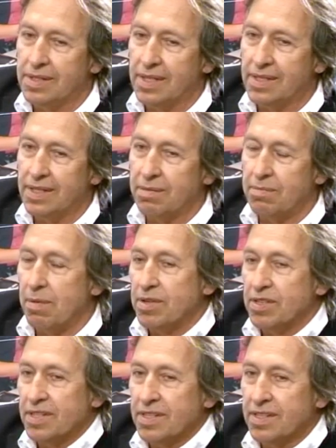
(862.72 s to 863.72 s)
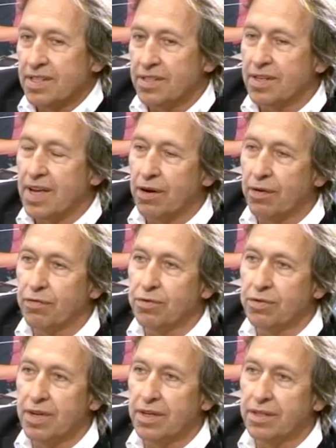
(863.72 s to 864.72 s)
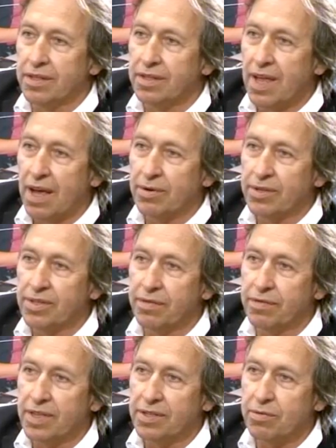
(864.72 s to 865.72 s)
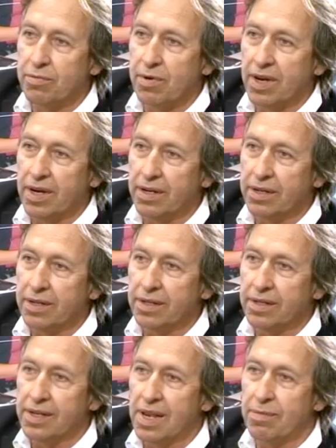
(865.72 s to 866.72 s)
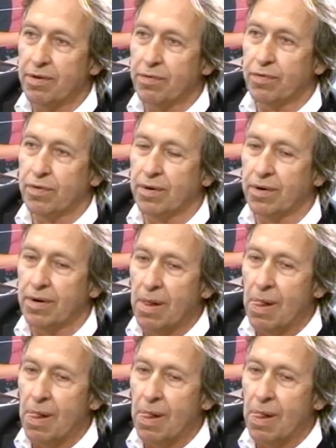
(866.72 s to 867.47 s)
That maybe this is a kind of narrative that you were claiming for.